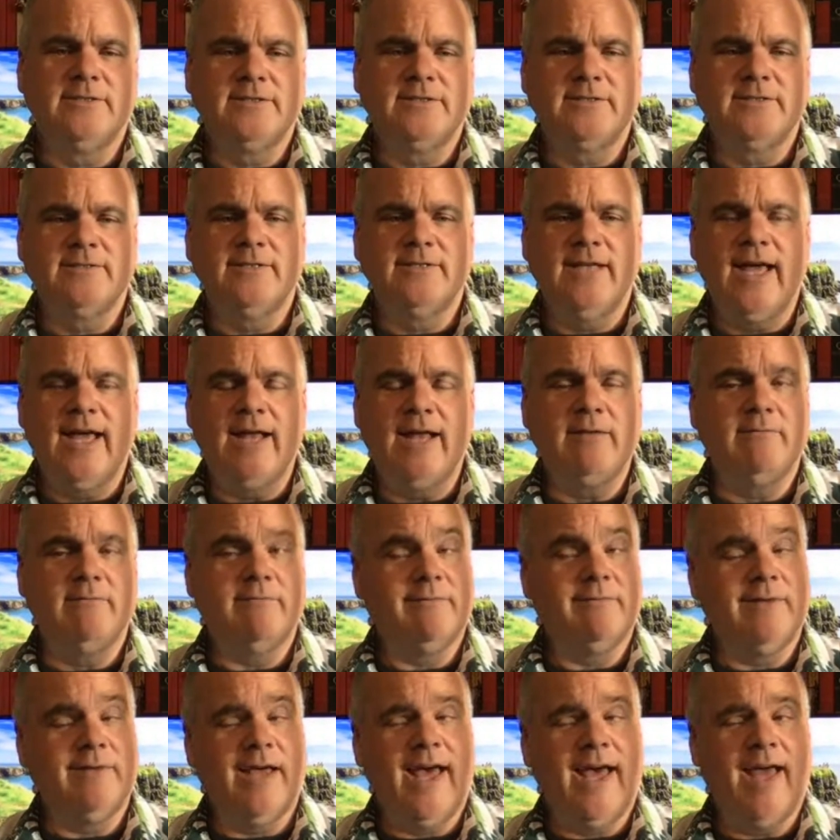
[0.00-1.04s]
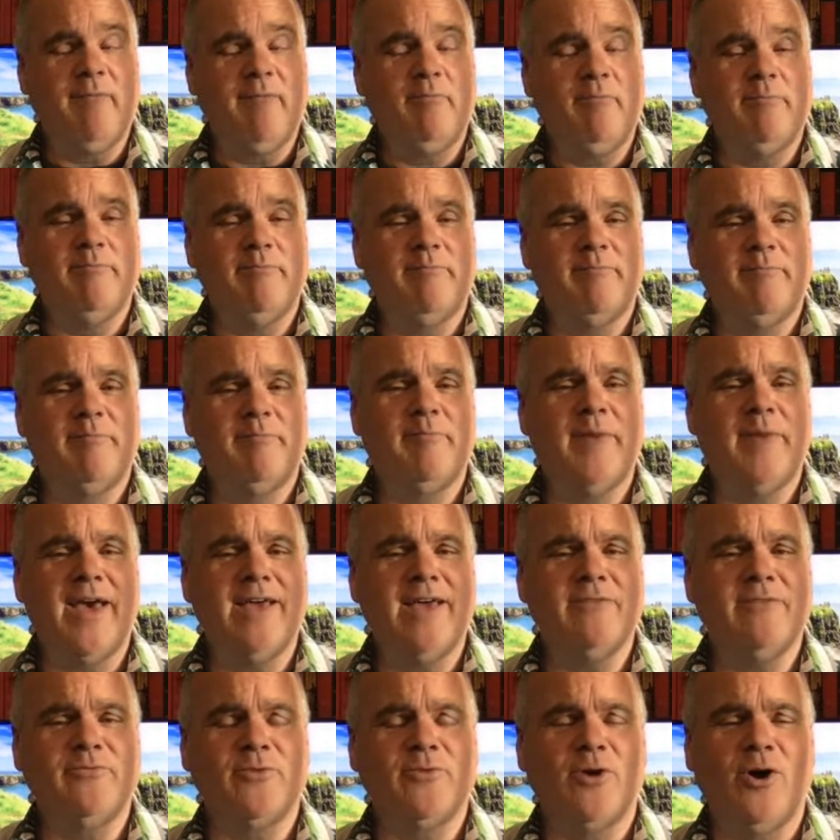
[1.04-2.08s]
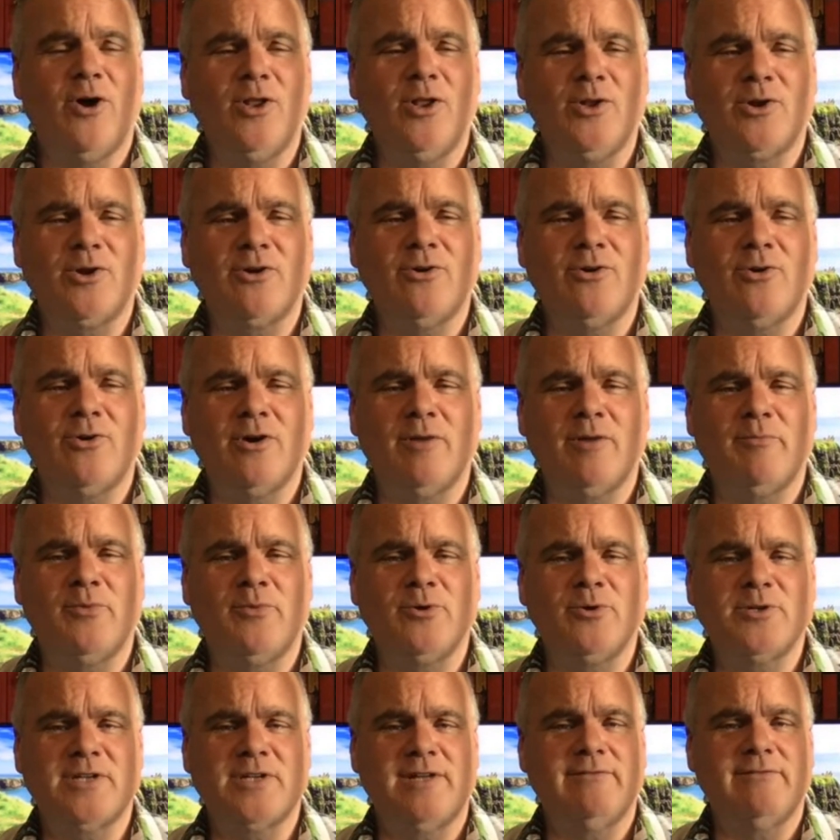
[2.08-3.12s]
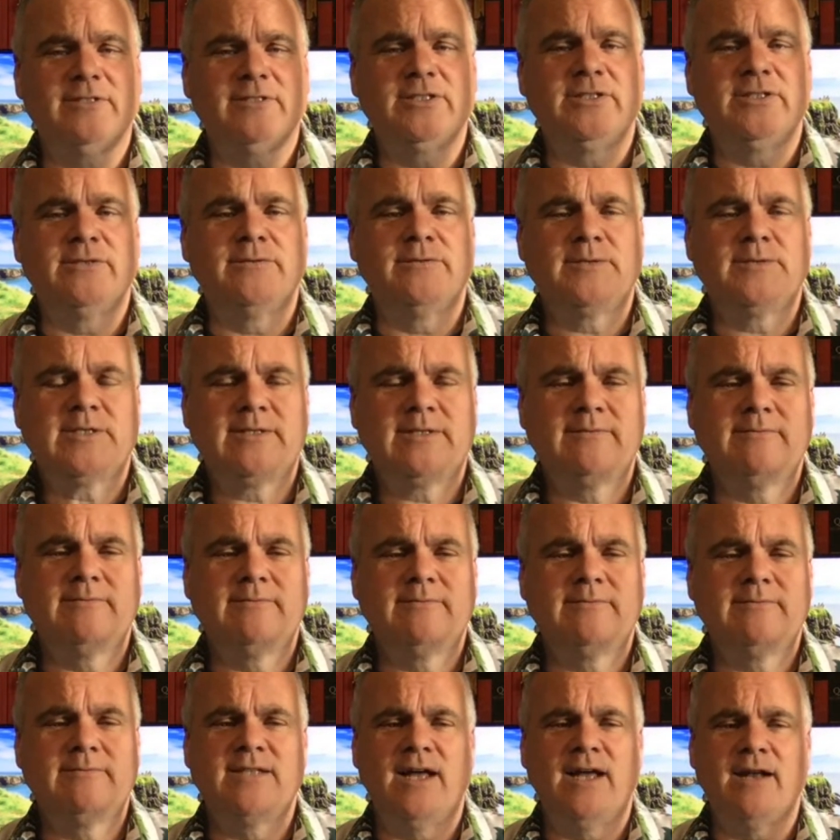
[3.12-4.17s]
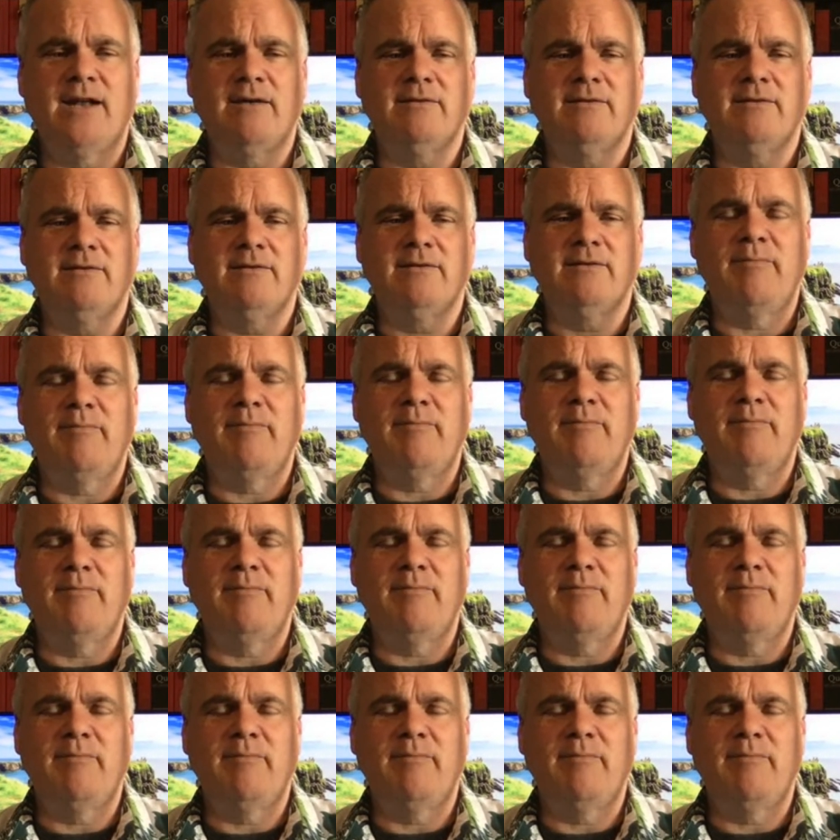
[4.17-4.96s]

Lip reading: and paying for all or a portion of it. So it's not a bad thing.